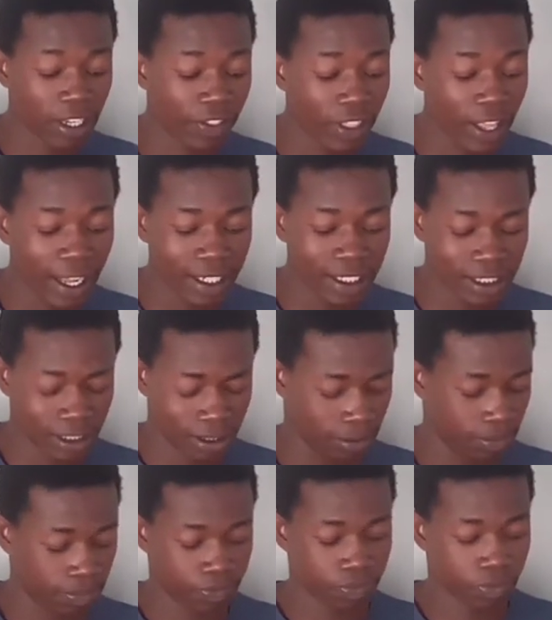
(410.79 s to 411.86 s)
that,
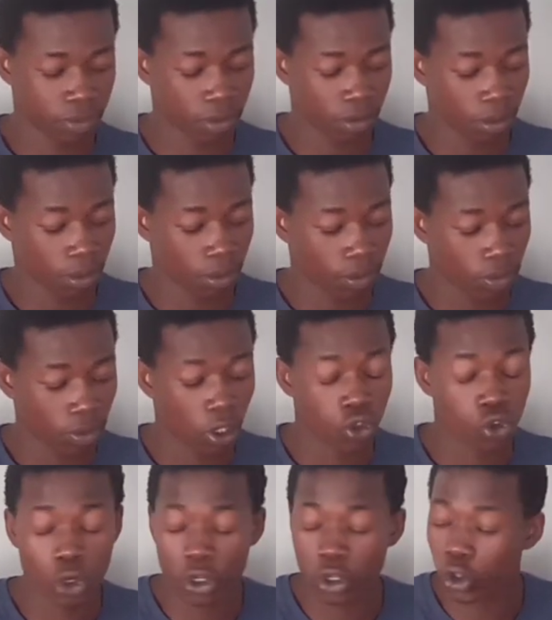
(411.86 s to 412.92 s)

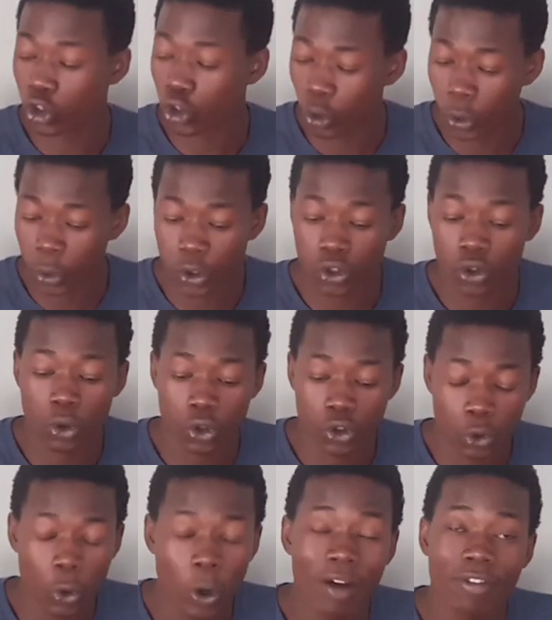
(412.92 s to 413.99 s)

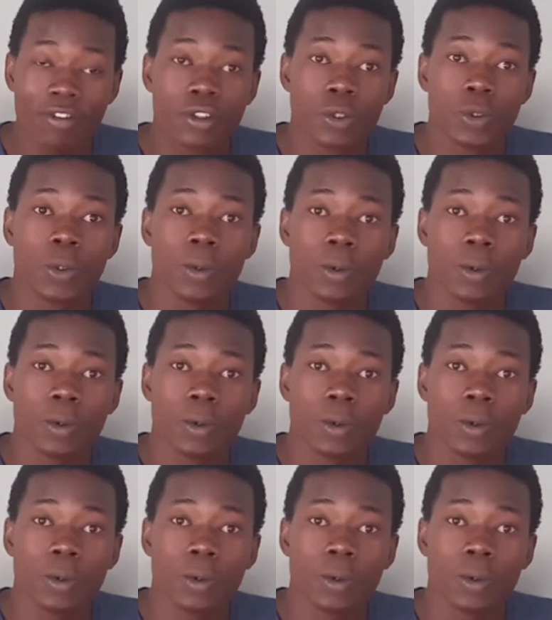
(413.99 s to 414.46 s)
you have to